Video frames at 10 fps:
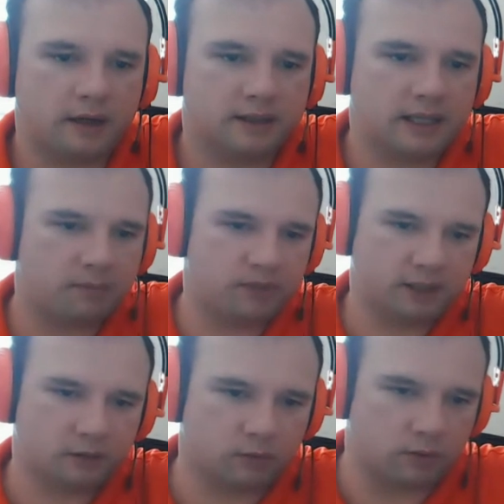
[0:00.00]
does that
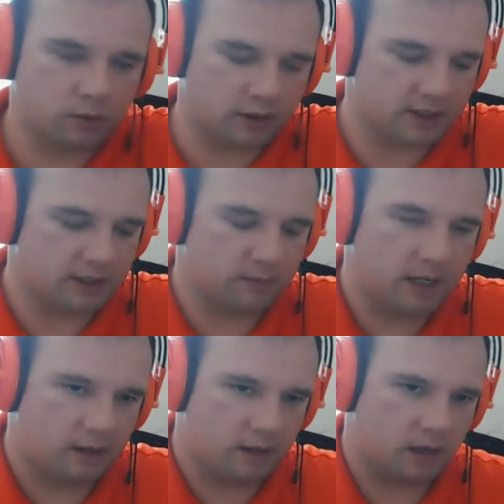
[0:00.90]
particular one work? Does it
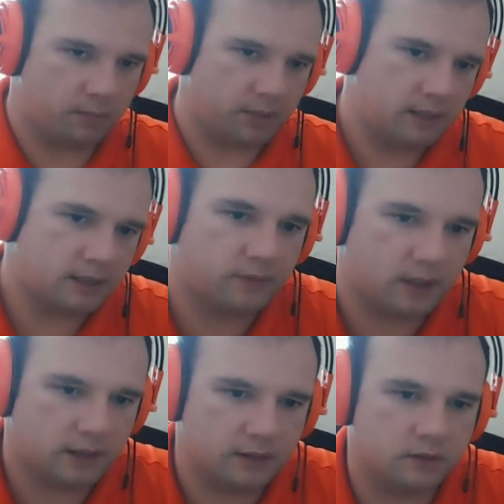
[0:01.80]
make a copy of these
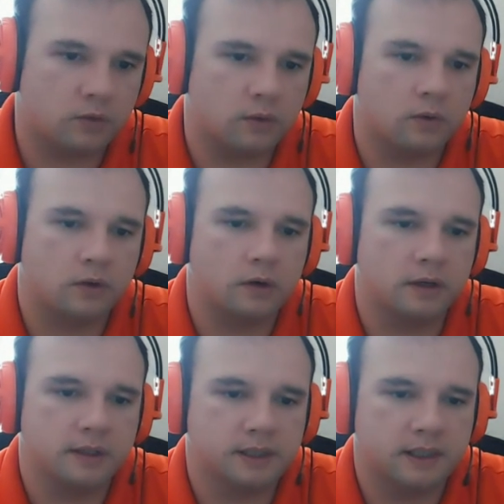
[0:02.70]
files, or
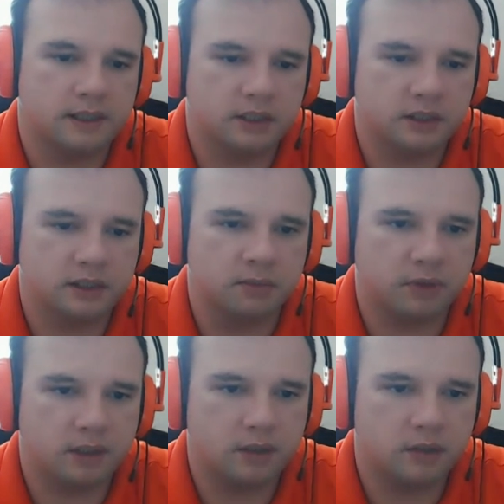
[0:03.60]
is it just
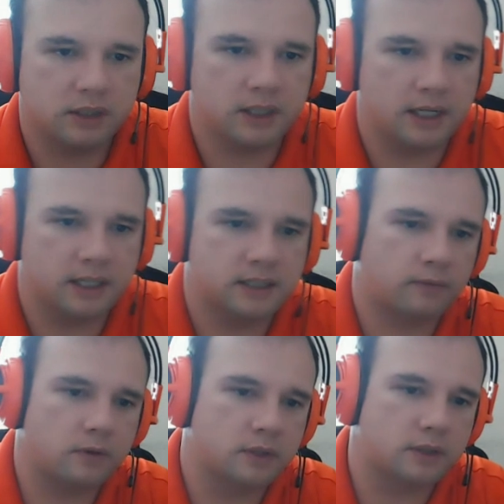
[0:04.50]
simply using a
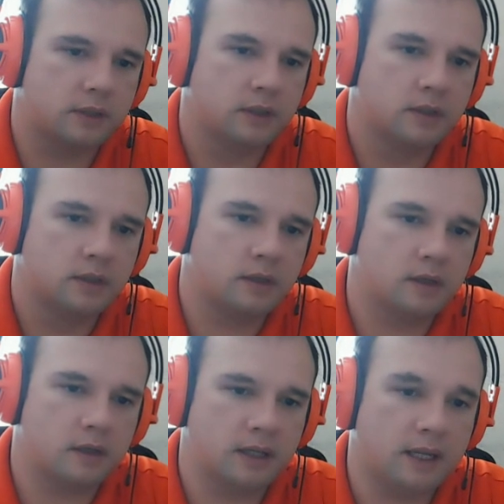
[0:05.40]
different
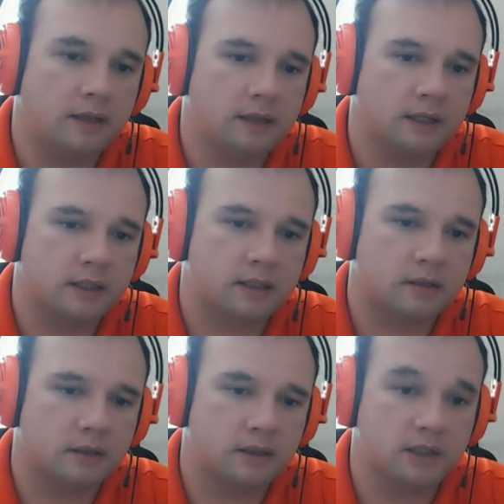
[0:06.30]

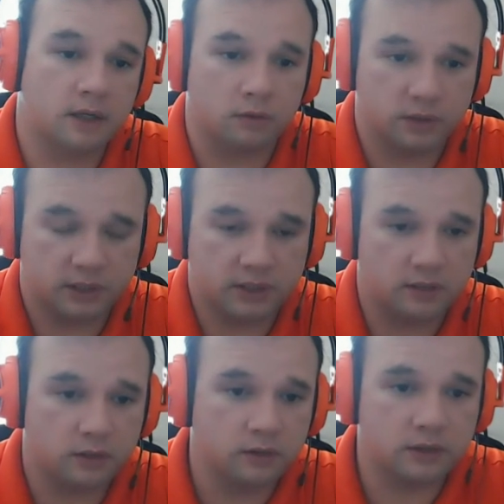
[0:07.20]
alias in general just to
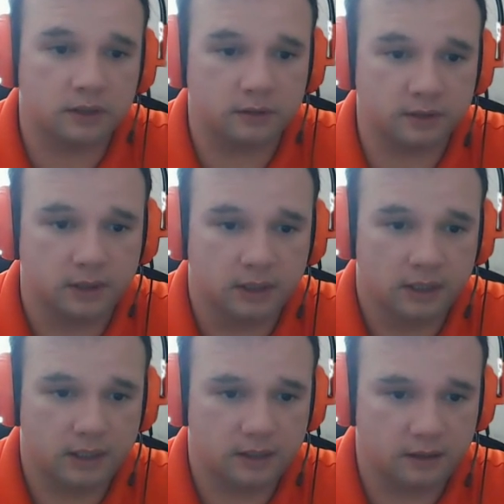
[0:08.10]
use those?
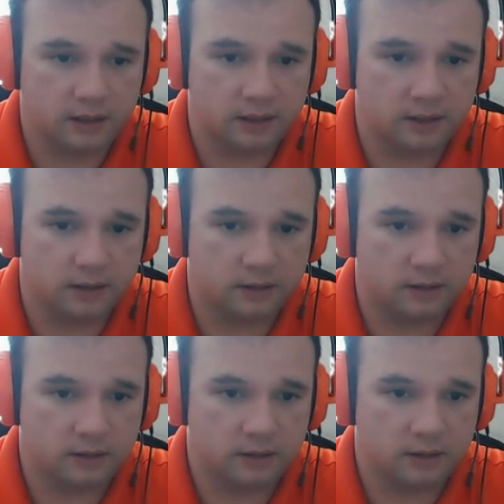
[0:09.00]
And
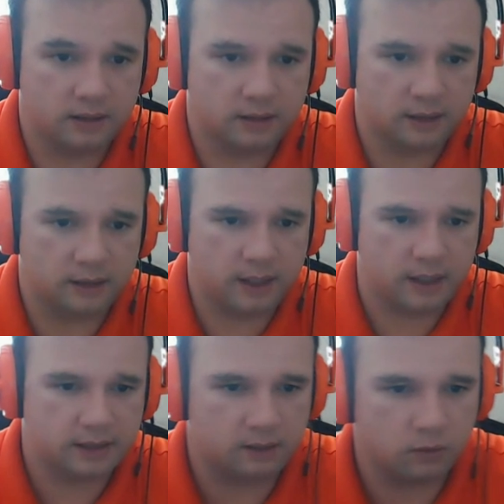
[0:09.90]
how
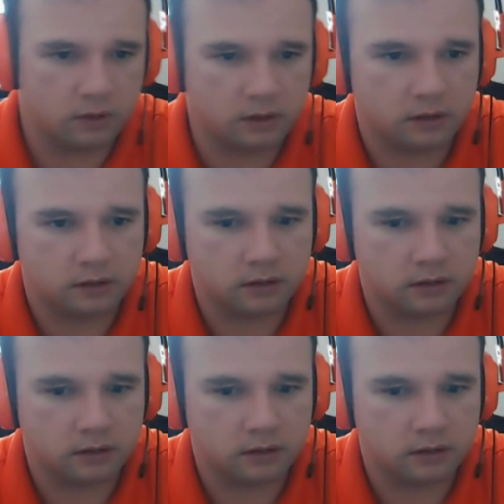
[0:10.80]
does that work?